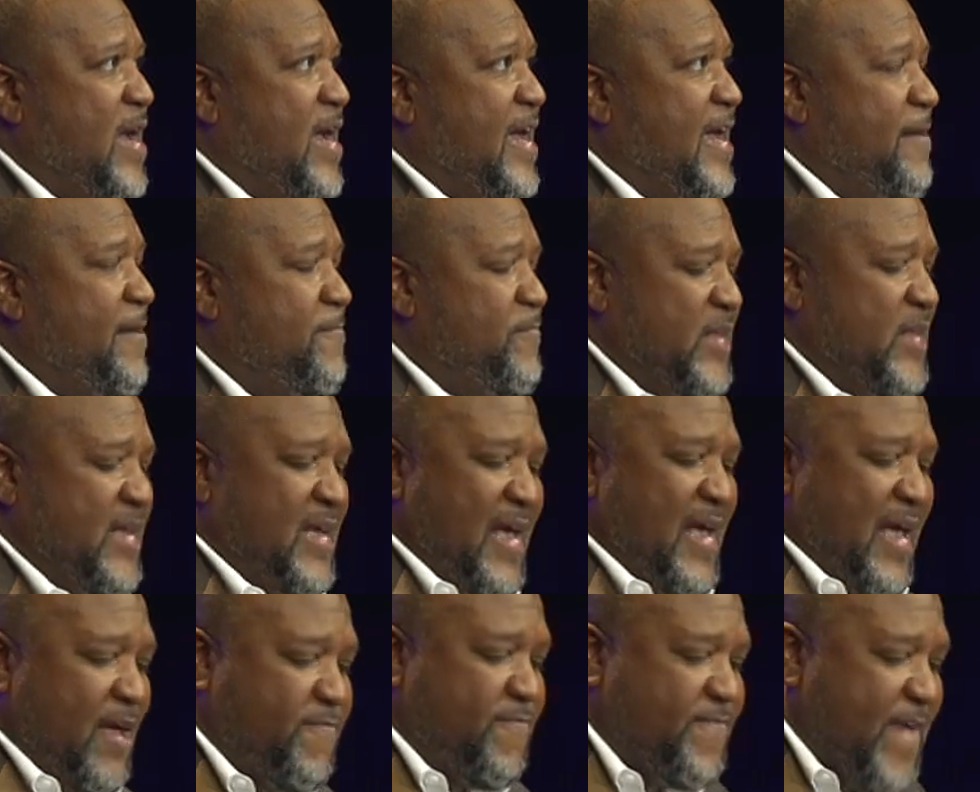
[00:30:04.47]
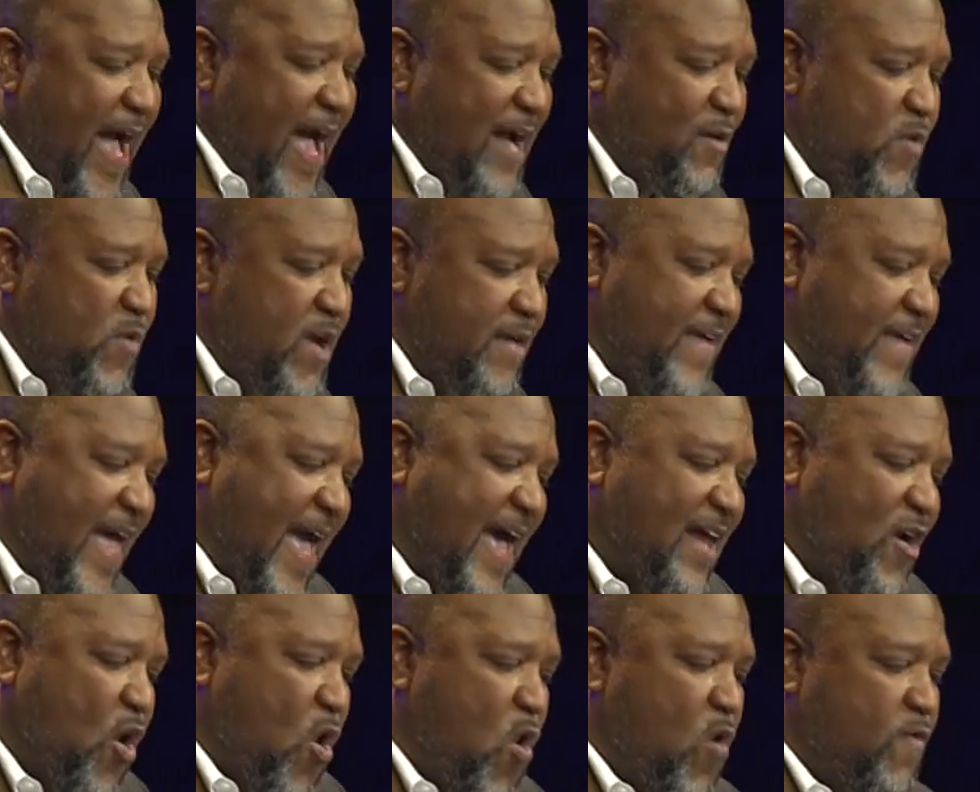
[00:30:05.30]
way. In fact, we have
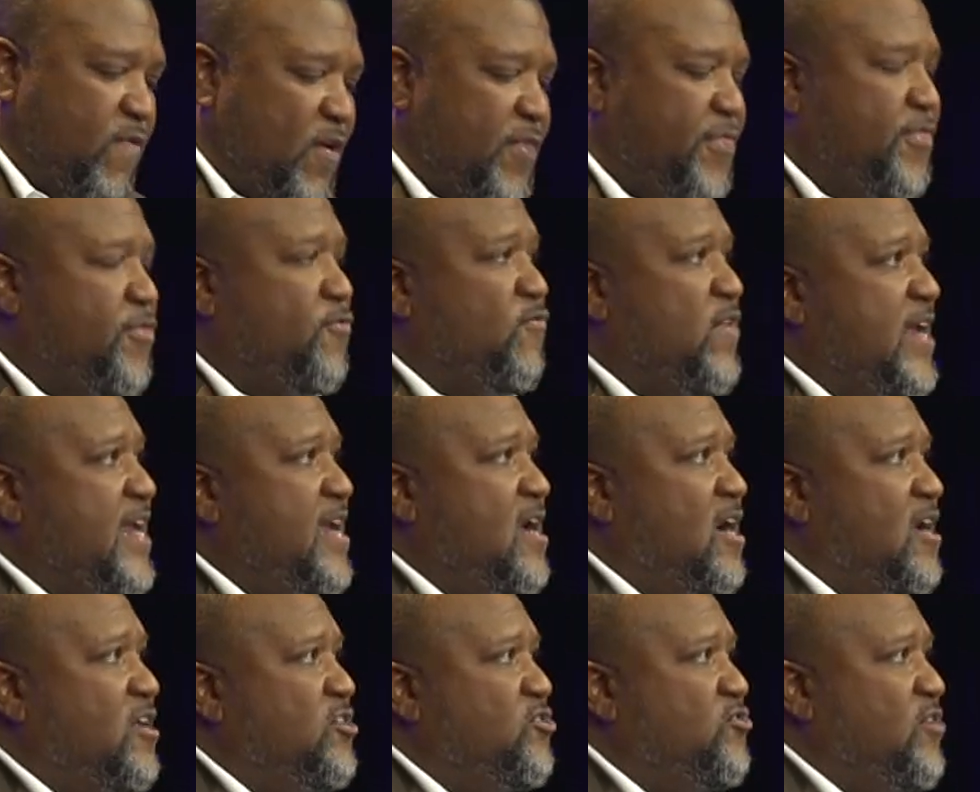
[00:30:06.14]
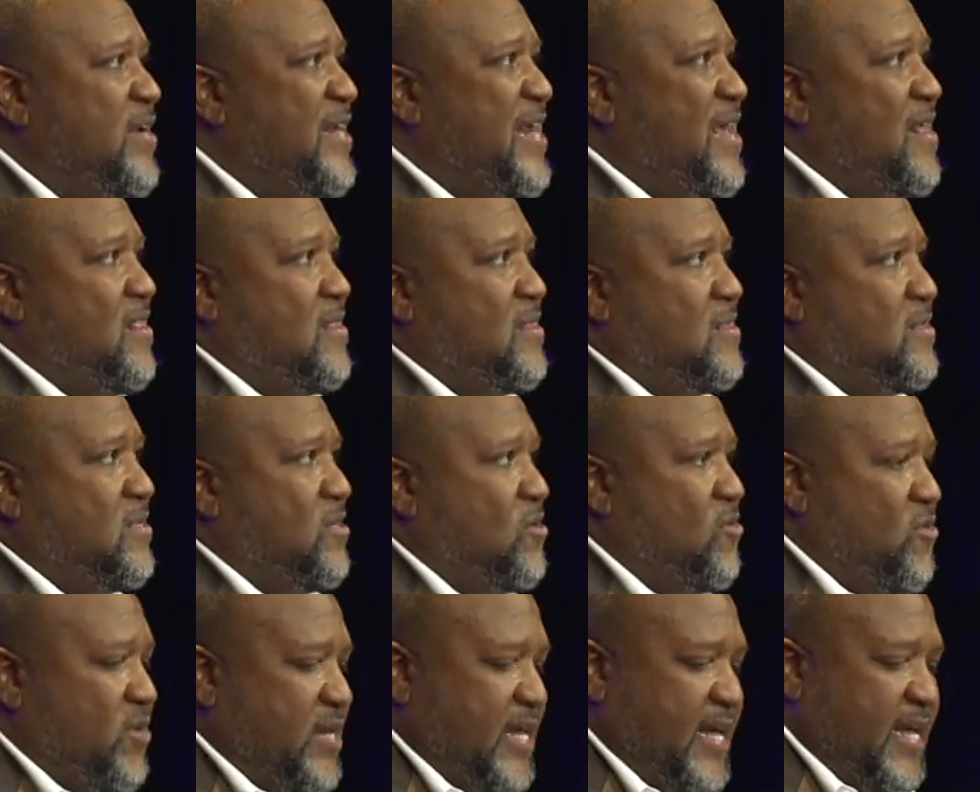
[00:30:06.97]
had over
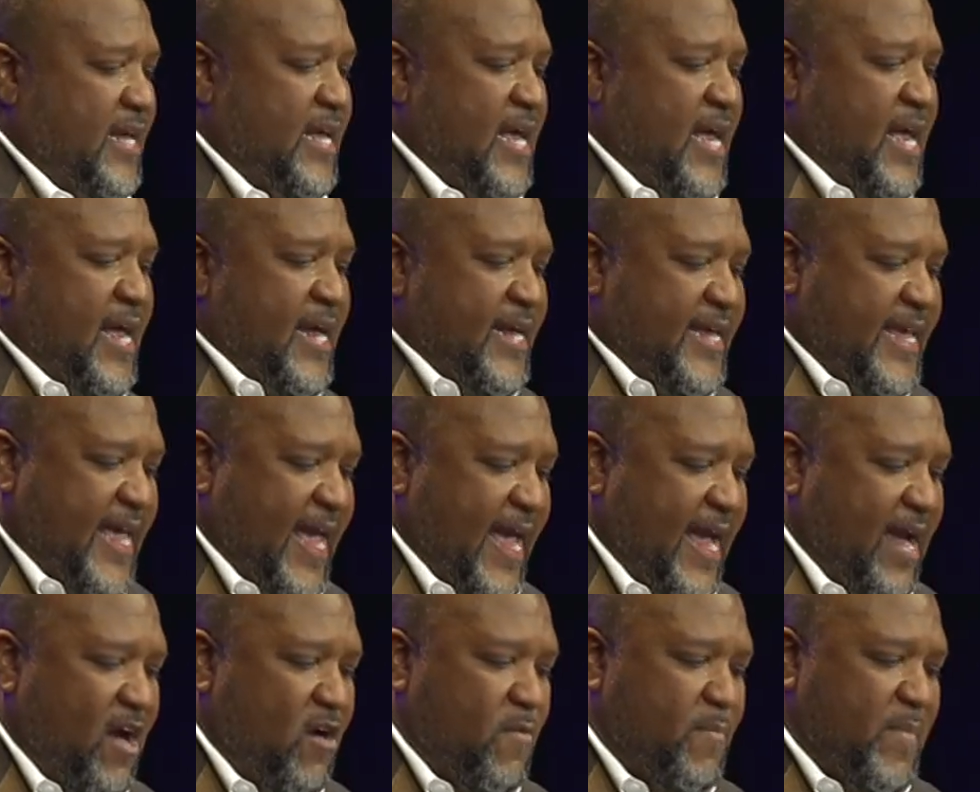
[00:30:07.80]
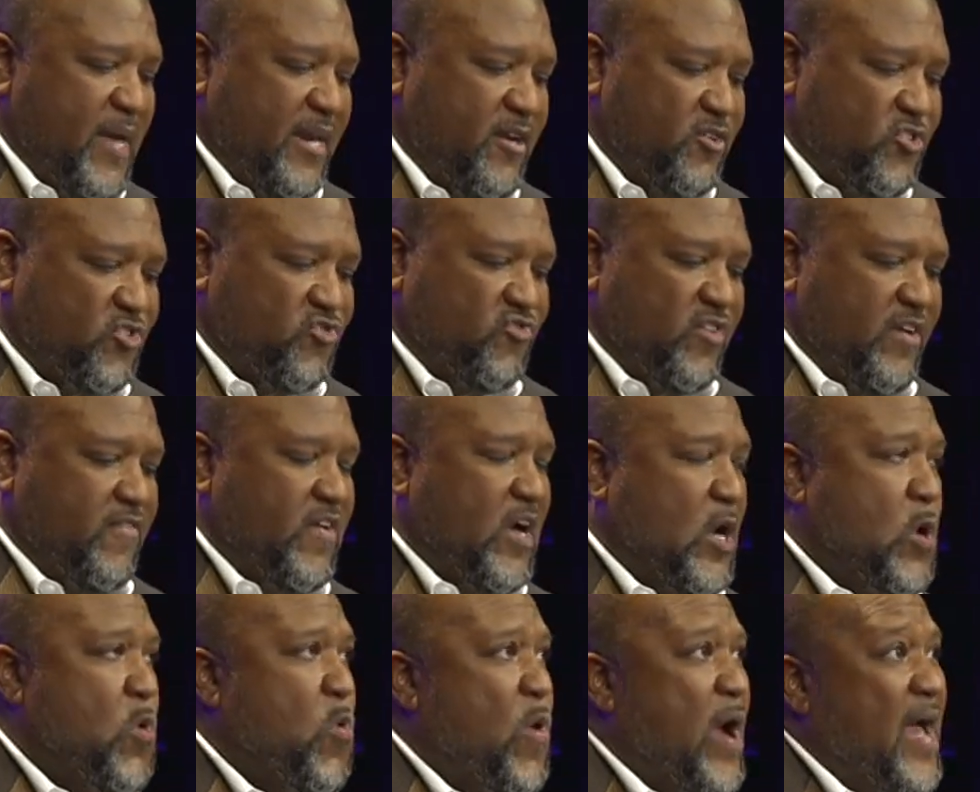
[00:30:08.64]
330 care ministry
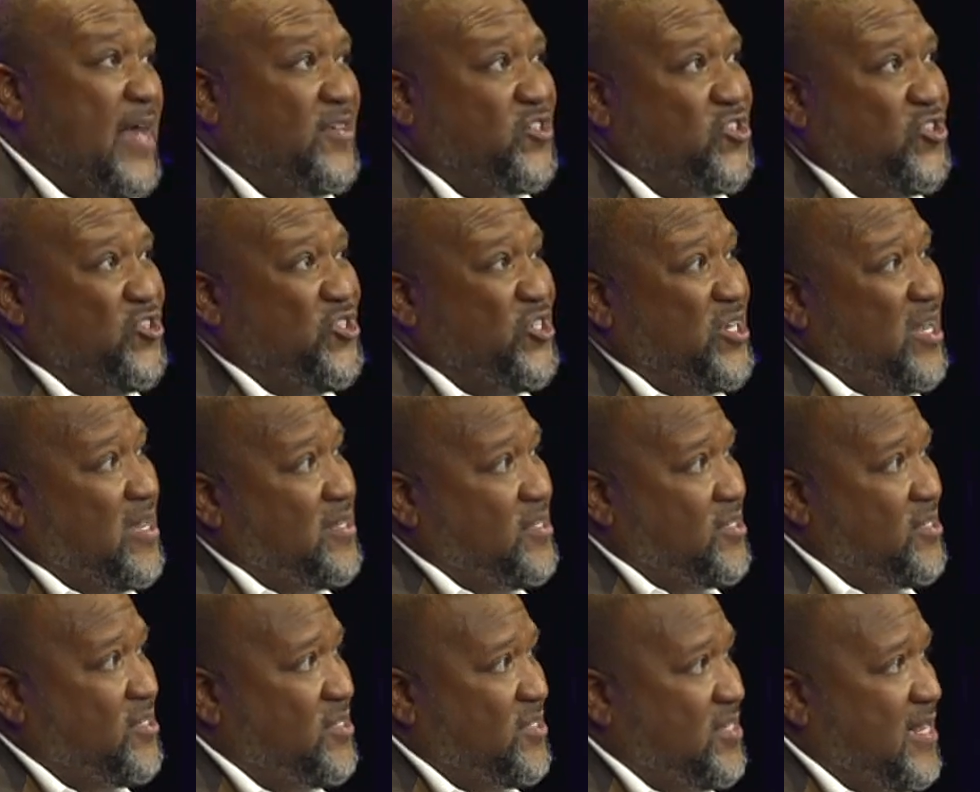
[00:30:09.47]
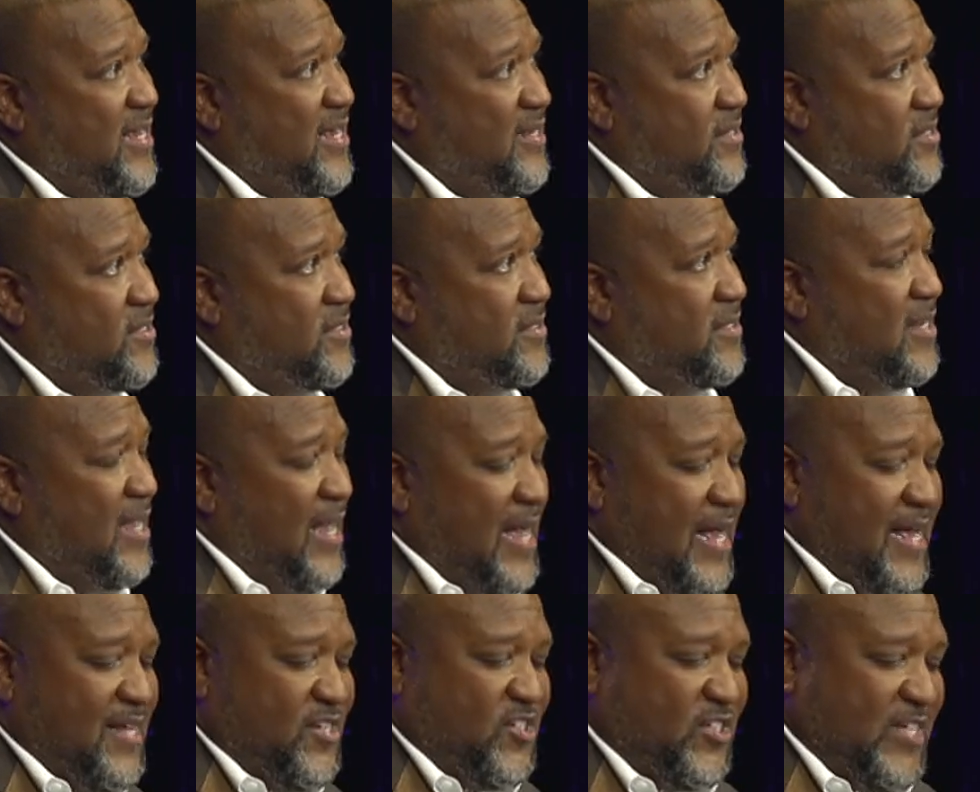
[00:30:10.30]
requests just since
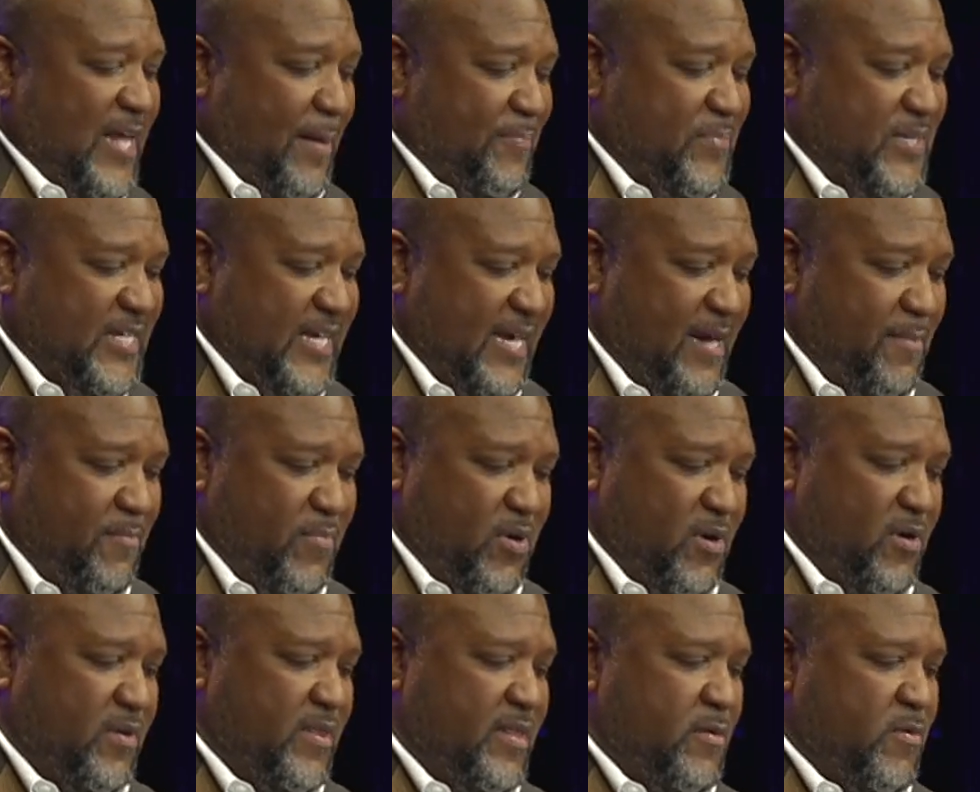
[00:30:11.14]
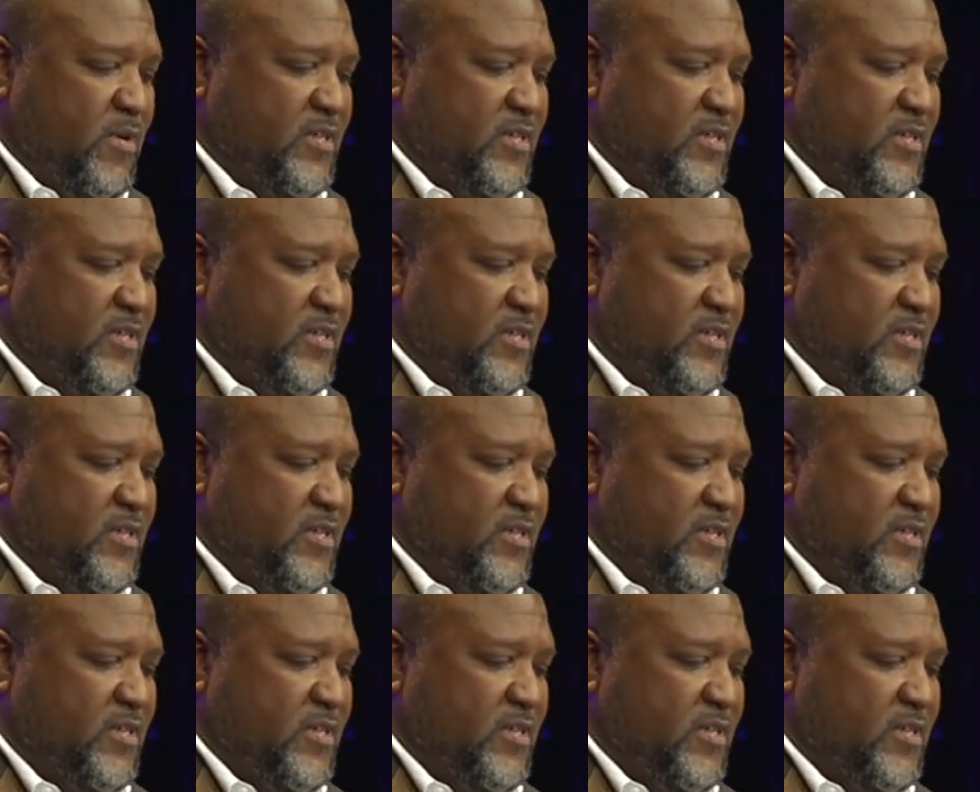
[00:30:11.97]
September.